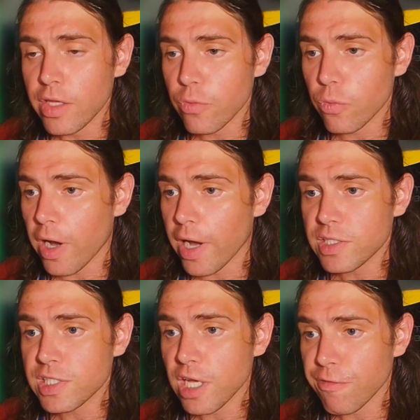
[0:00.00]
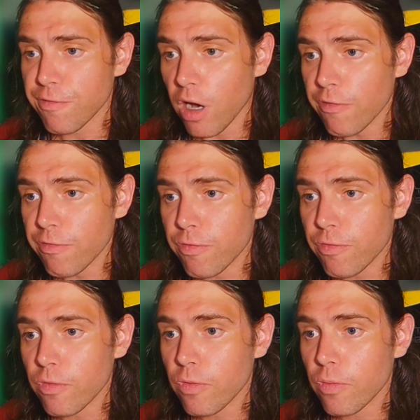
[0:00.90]
write yourself off
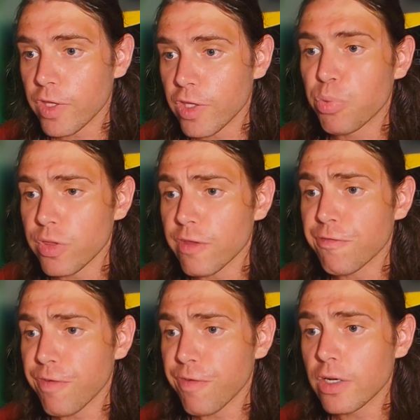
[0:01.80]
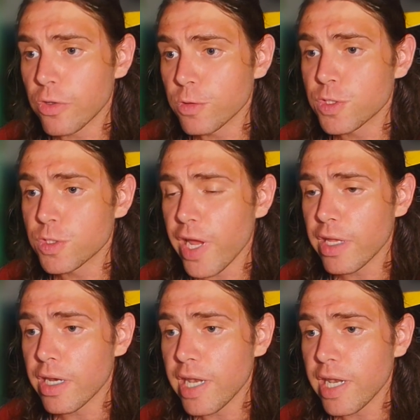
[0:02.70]
when you put the fucking noose around
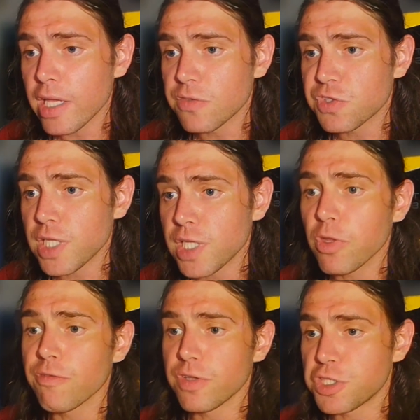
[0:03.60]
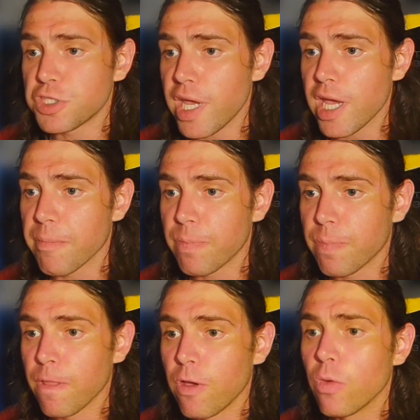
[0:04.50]
your neck and you've stepped off the chair.
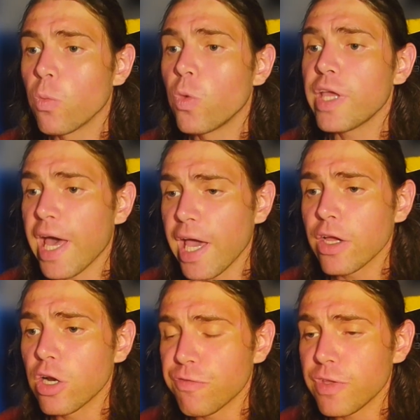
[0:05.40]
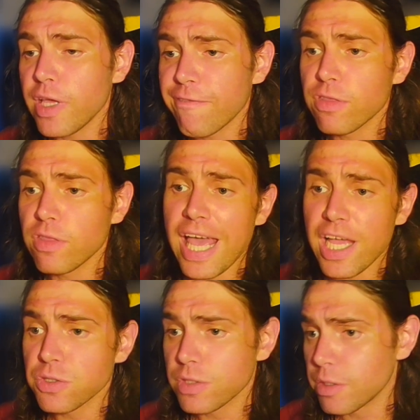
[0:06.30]
When you're hanging off the
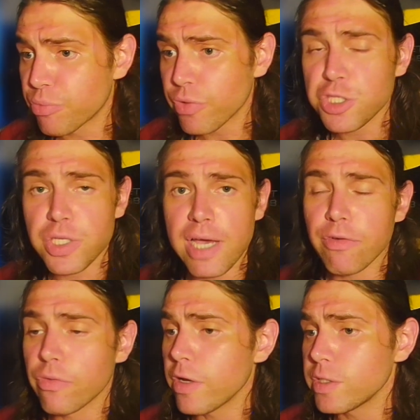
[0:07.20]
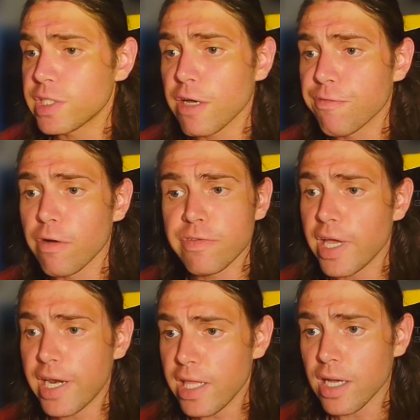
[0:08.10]
edge of the bridge, you haven't wrote yourself off
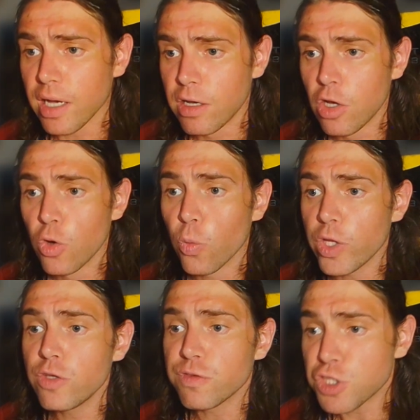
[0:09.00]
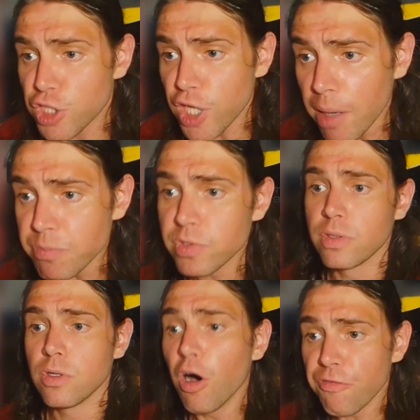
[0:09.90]
yet either. When you've jumped
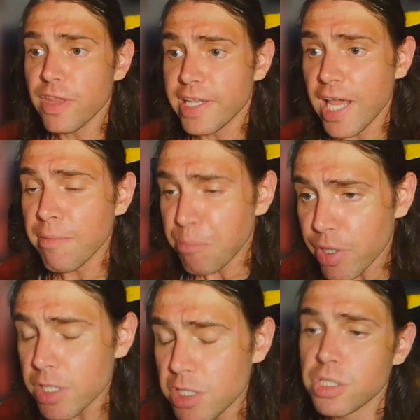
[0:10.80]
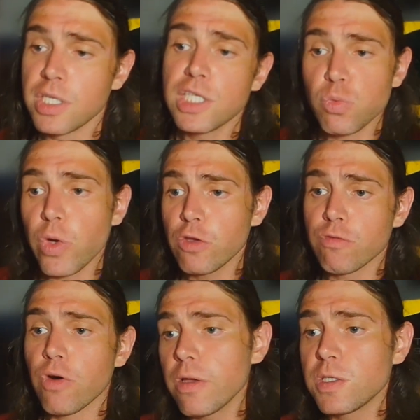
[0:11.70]
off the damn bridge is when you've
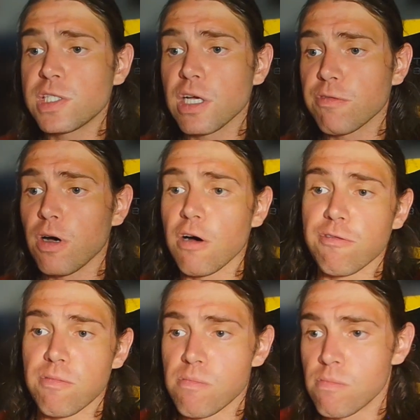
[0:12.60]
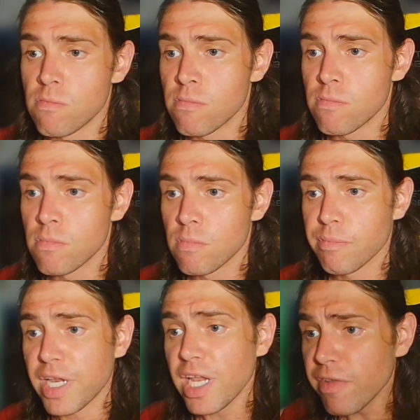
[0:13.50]
wrote yourself off.
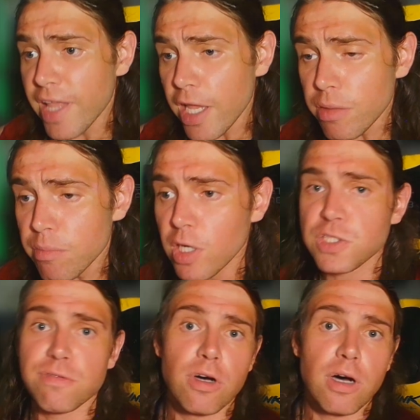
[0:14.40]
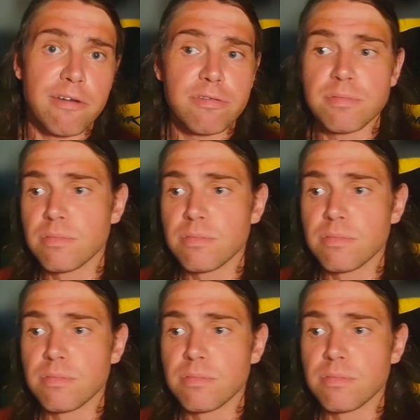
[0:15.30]
But even then you might survive.